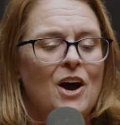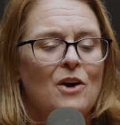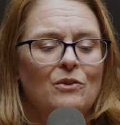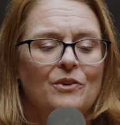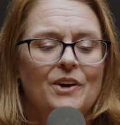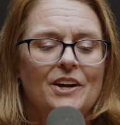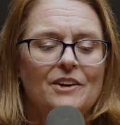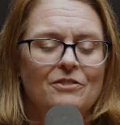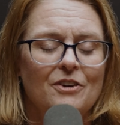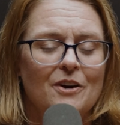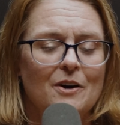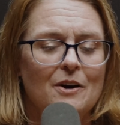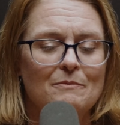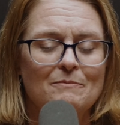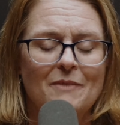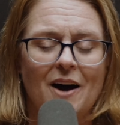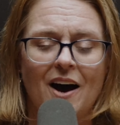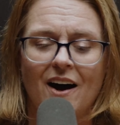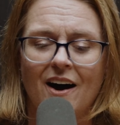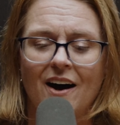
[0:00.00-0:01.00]
read
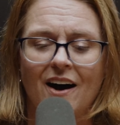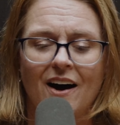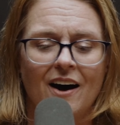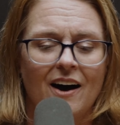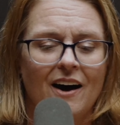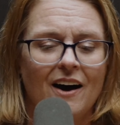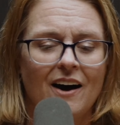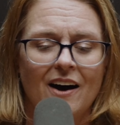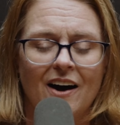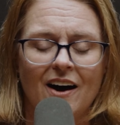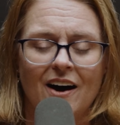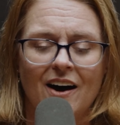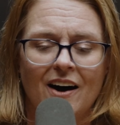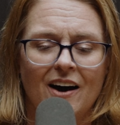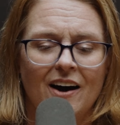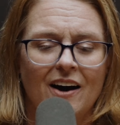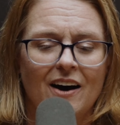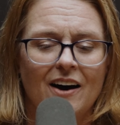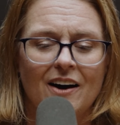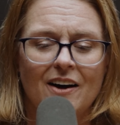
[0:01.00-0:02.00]
from
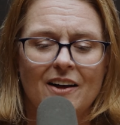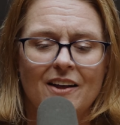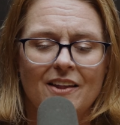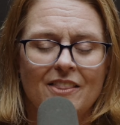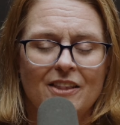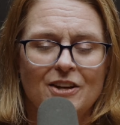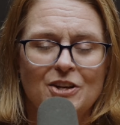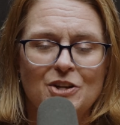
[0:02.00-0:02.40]
the